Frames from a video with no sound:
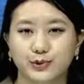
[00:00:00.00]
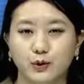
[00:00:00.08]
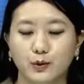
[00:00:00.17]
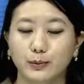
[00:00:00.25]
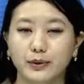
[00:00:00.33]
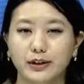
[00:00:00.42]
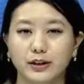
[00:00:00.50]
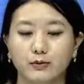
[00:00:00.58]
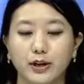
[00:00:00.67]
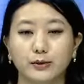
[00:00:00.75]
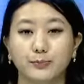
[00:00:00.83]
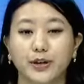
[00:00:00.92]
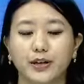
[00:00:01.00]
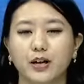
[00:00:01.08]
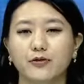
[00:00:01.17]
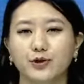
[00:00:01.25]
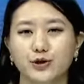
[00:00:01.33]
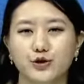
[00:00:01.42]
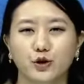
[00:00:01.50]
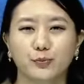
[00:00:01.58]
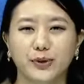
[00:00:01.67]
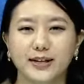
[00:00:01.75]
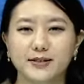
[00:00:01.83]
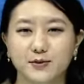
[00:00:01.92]
We'll be right back after a short
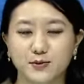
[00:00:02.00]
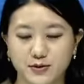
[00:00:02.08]
break, so